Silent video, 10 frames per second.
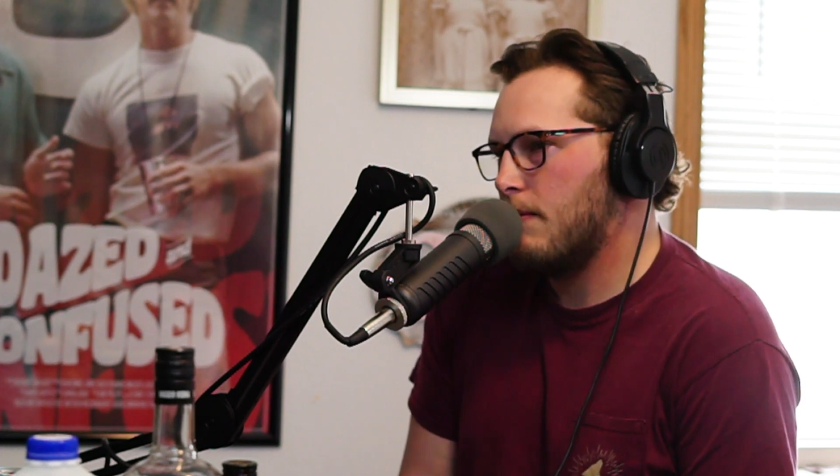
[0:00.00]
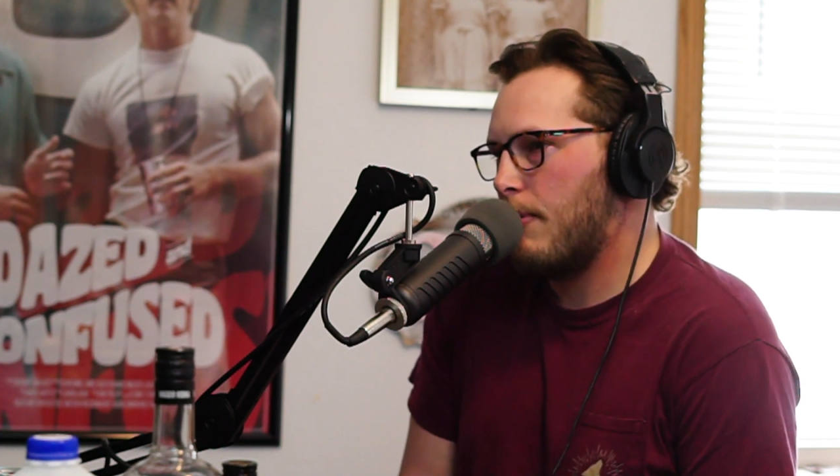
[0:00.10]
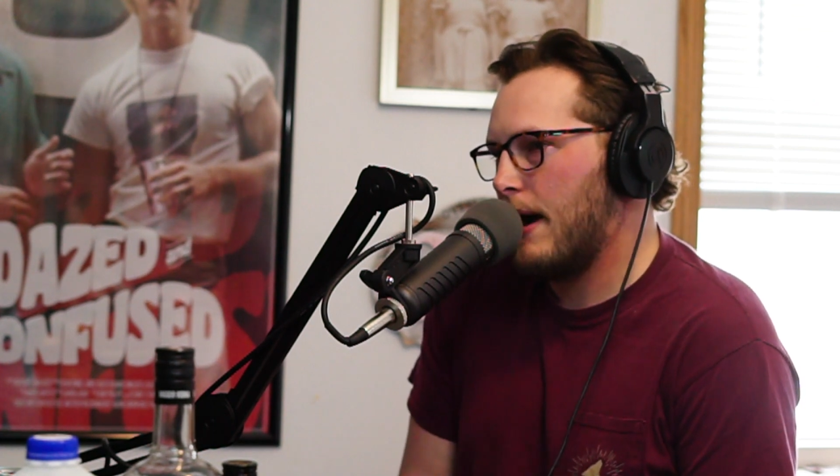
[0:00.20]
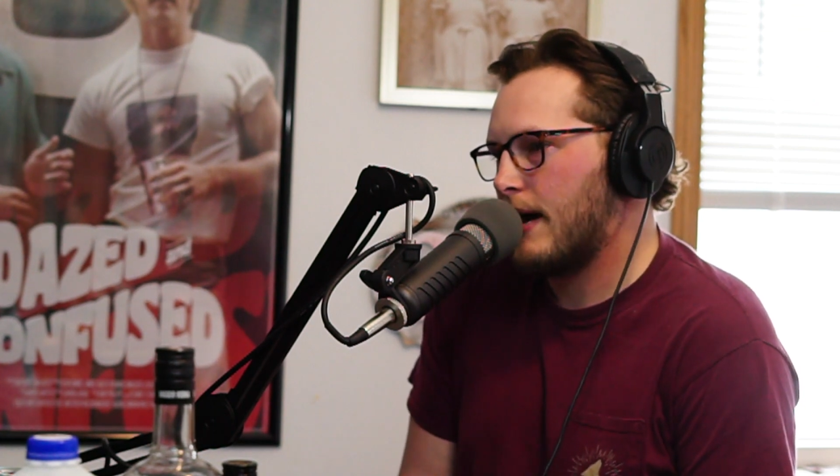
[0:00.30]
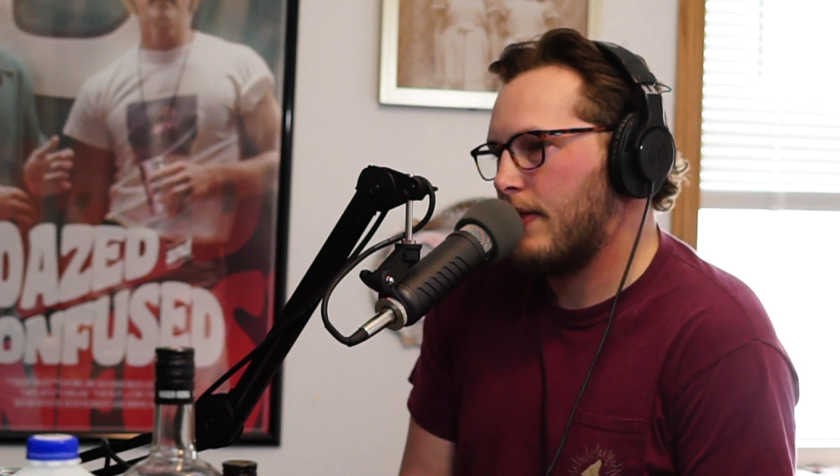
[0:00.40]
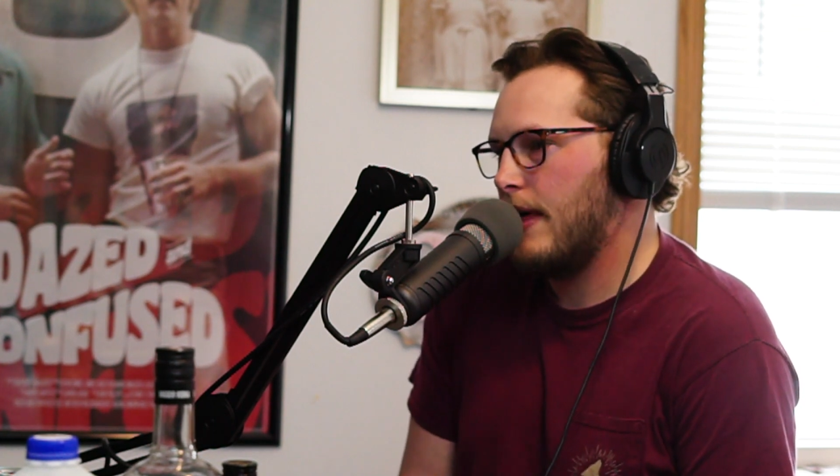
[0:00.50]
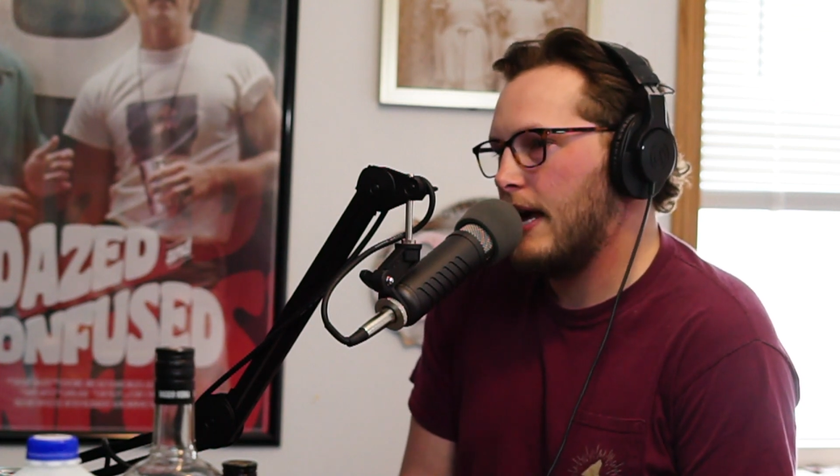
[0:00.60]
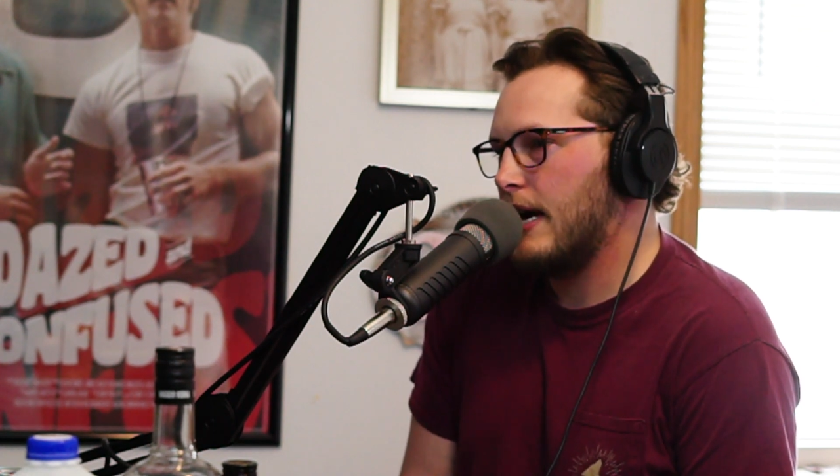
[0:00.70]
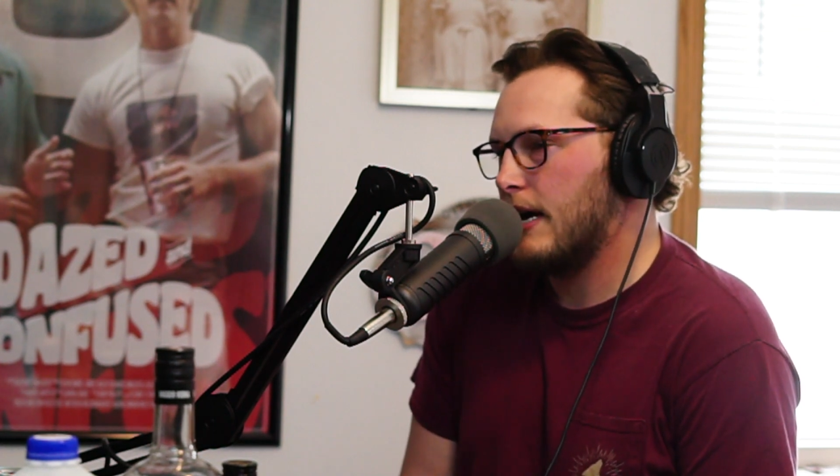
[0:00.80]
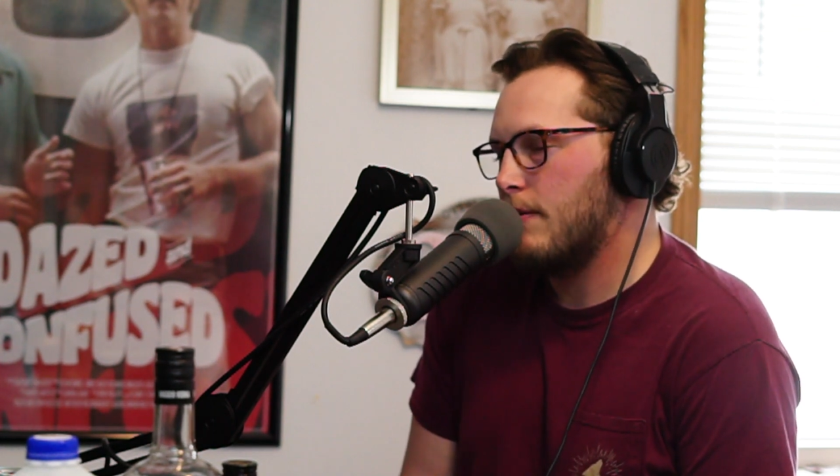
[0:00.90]
back
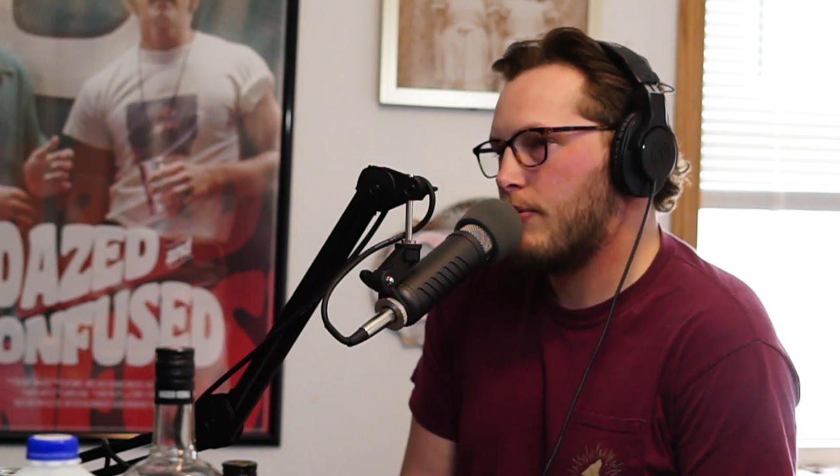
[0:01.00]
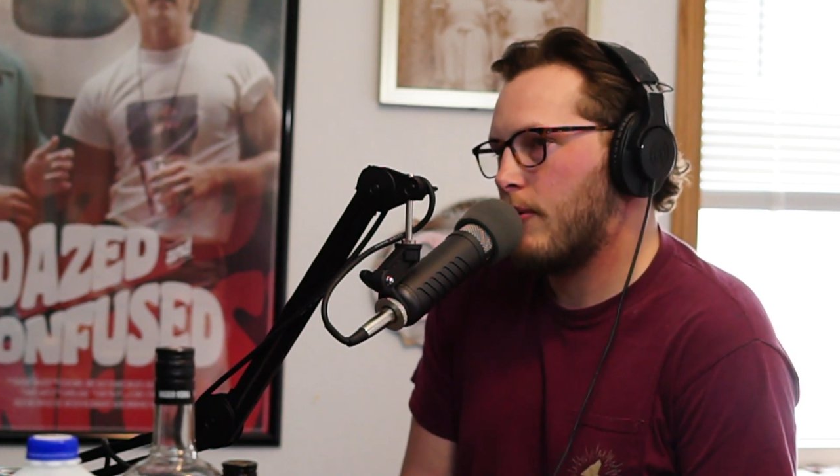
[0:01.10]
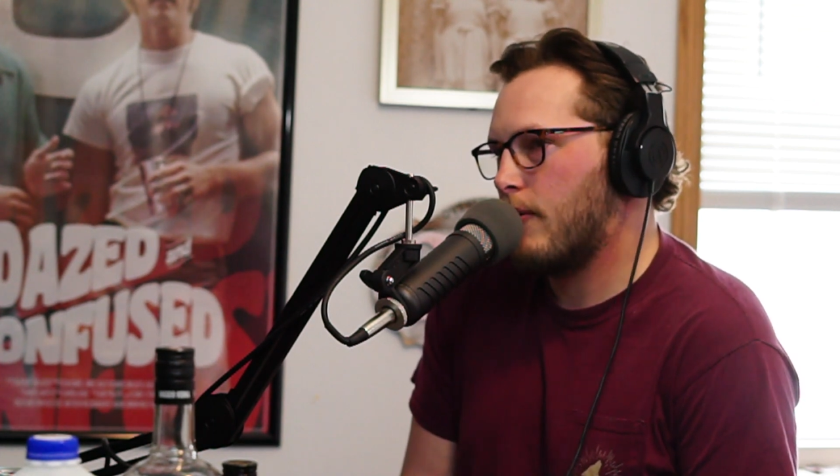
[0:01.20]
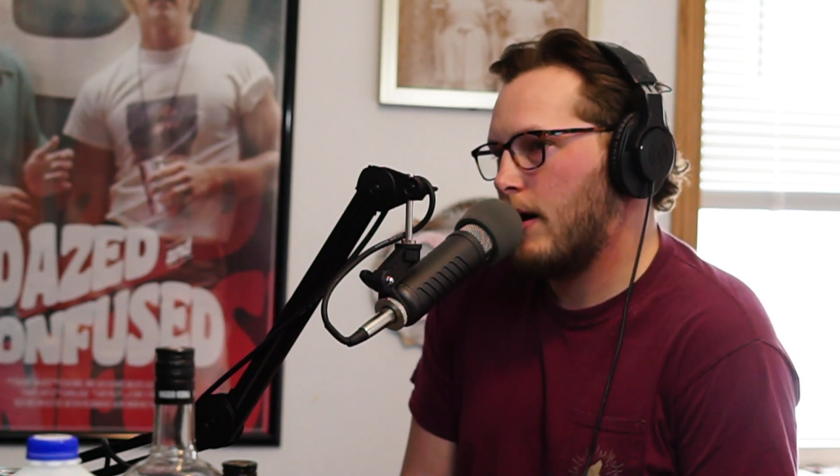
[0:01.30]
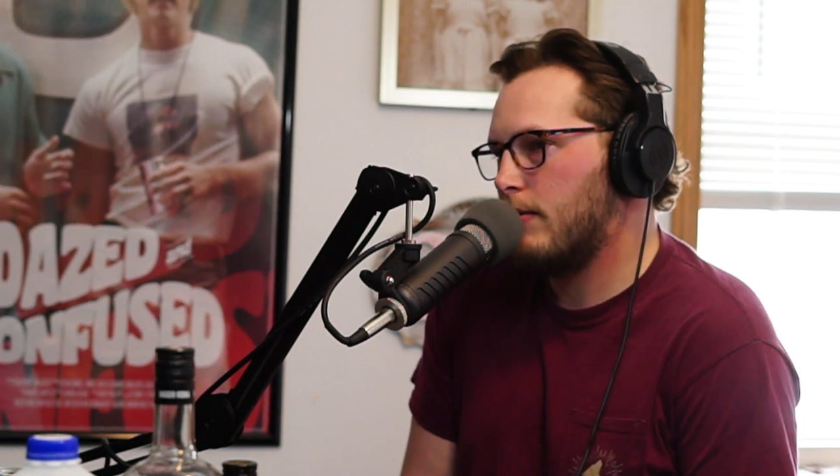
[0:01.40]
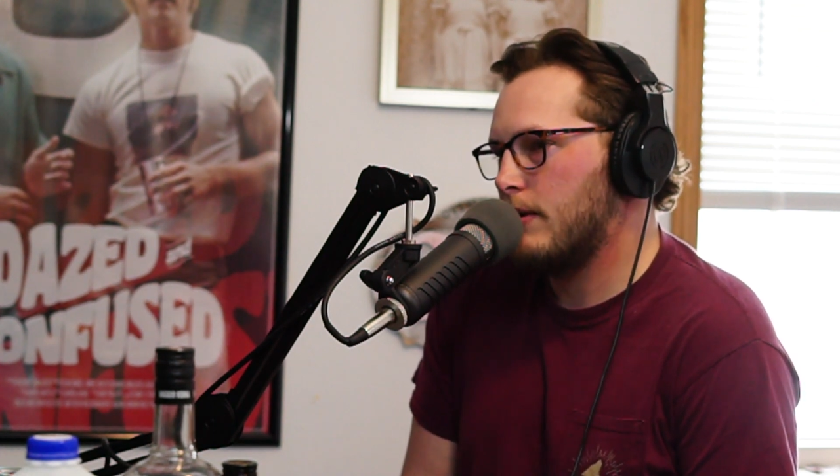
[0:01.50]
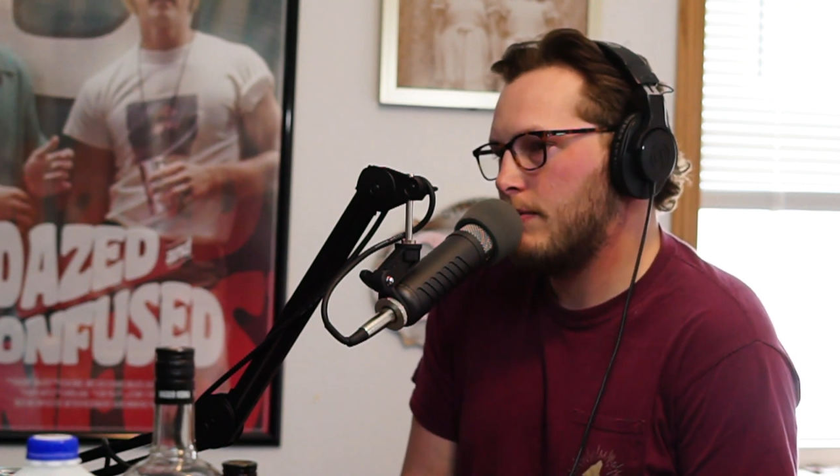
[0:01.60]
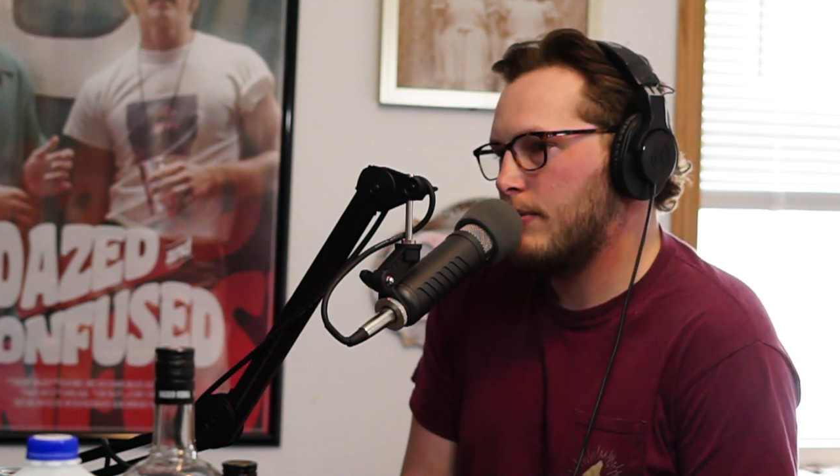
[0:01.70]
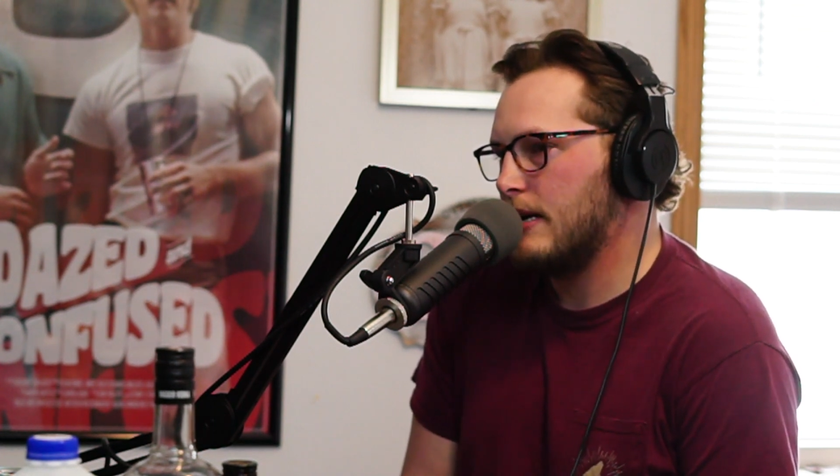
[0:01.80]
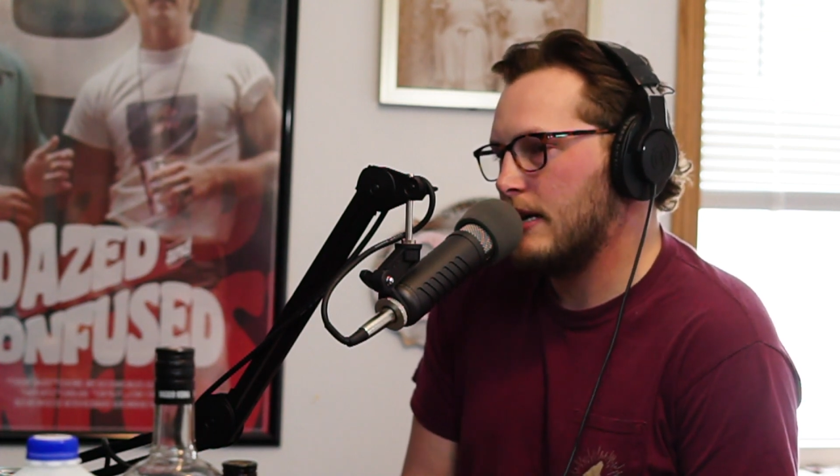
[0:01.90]
then I'd probably
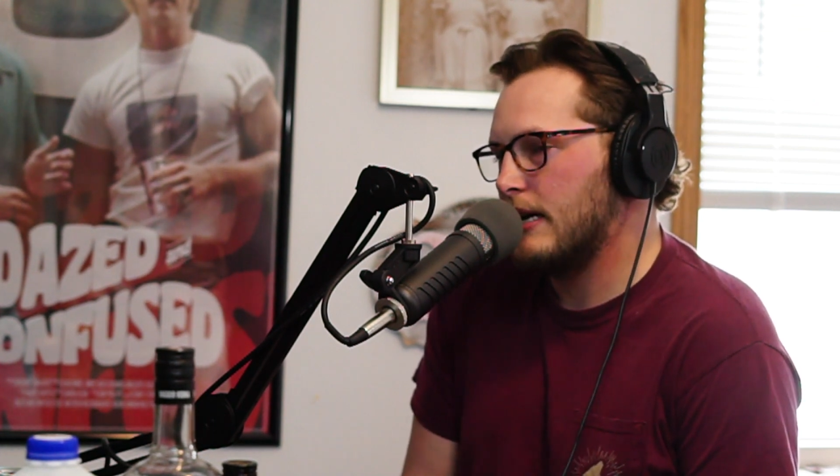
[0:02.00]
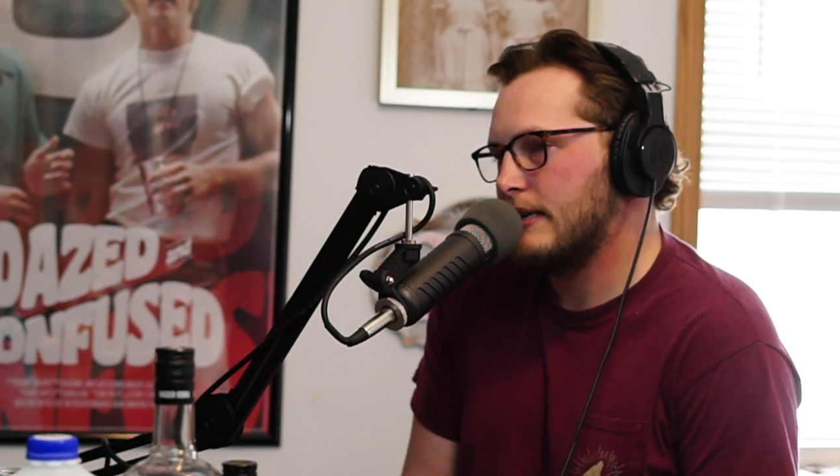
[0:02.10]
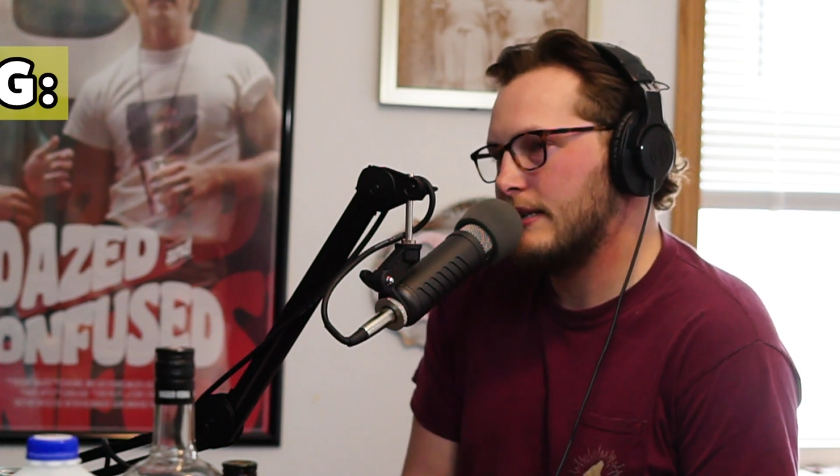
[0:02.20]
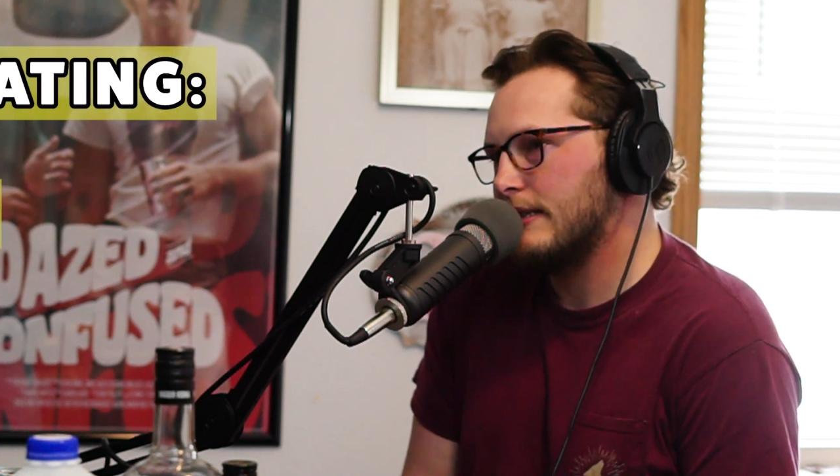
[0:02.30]
be like